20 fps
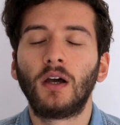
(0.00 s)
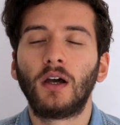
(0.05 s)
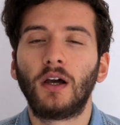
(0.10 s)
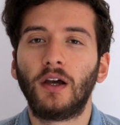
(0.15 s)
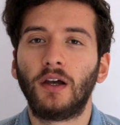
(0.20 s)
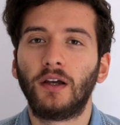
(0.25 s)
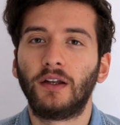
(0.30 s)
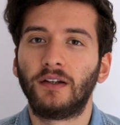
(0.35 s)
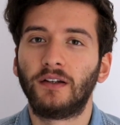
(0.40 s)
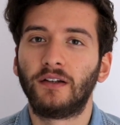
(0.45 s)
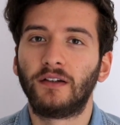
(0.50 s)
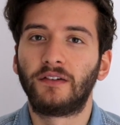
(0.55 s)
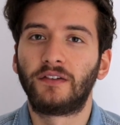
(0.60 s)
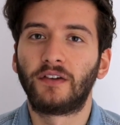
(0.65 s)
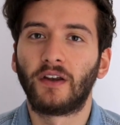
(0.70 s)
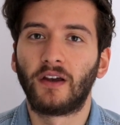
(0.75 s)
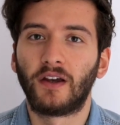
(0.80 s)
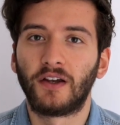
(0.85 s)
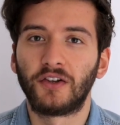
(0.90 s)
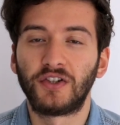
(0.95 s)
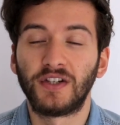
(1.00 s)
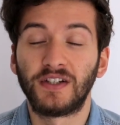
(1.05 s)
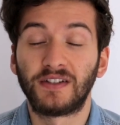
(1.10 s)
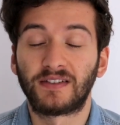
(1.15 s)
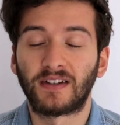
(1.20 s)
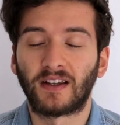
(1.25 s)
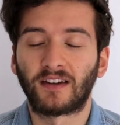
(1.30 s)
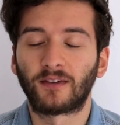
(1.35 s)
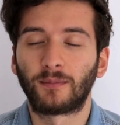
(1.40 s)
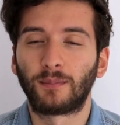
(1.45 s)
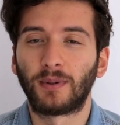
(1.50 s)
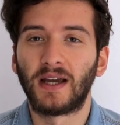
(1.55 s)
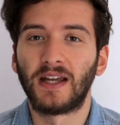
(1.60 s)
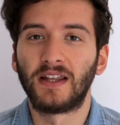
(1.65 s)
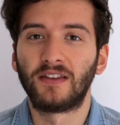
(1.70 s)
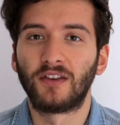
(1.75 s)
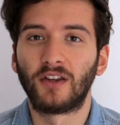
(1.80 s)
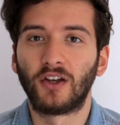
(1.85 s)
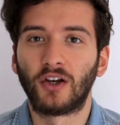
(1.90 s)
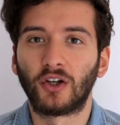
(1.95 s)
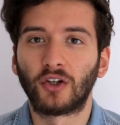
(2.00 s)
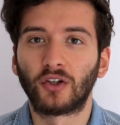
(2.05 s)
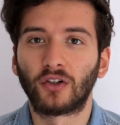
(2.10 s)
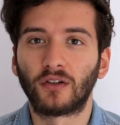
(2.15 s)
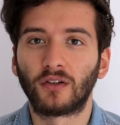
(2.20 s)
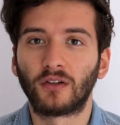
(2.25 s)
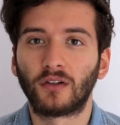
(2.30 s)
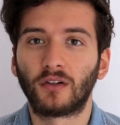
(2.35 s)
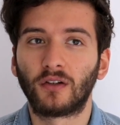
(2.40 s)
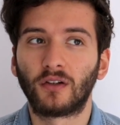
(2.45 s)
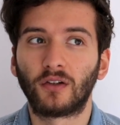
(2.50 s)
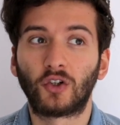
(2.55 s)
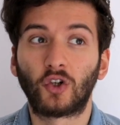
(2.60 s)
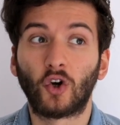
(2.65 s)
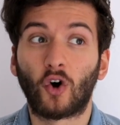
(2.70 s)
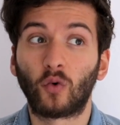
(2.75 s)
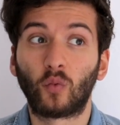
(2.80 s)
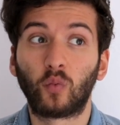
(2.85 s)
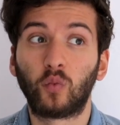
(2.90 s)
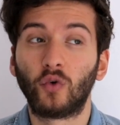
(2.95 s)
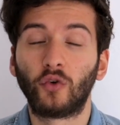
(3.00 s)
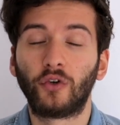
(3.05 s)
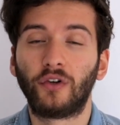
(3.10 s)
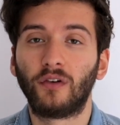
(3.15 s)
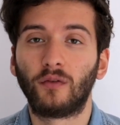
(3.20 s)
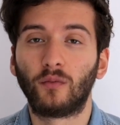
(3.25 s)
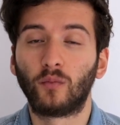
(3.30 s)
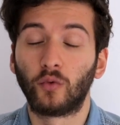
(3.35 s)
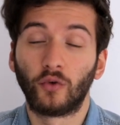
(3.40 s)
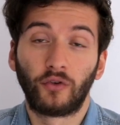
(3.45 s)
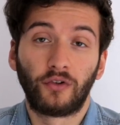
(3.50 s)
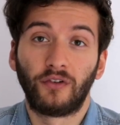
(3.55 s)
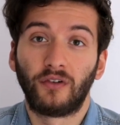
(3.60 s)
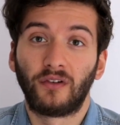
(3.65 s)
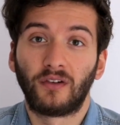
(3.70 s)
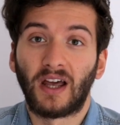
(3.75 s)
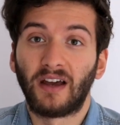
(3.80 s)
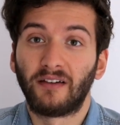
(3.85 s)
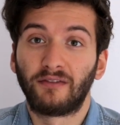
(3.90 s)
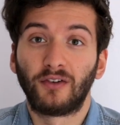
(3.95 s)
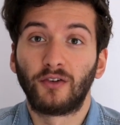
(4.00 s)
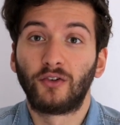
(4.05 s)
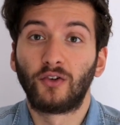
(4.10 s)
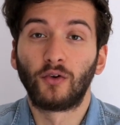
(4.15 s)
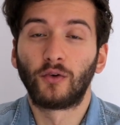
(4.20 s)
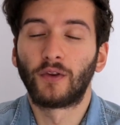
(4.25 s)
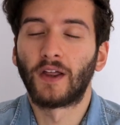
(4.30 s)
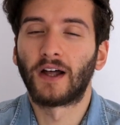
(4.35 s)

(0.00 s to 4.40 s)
And uh, Jesus explained that God would, wouldn't ever do